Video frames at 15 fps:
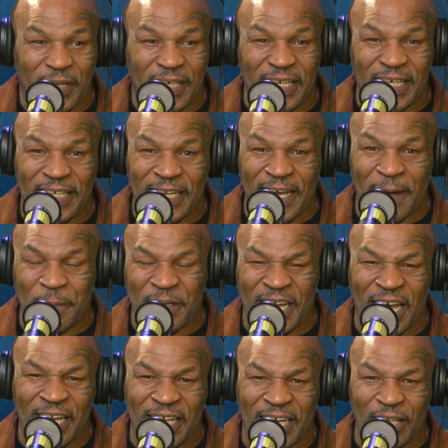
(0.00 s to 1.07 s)
Thorazine now, but
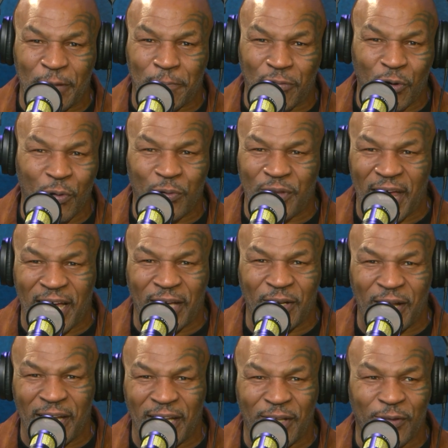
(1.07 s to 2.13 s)
now they got the Prozac and
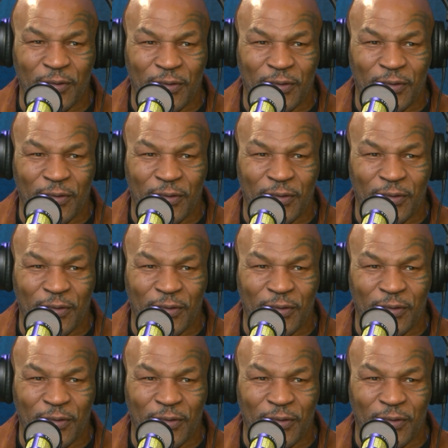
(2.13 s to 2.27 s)
that other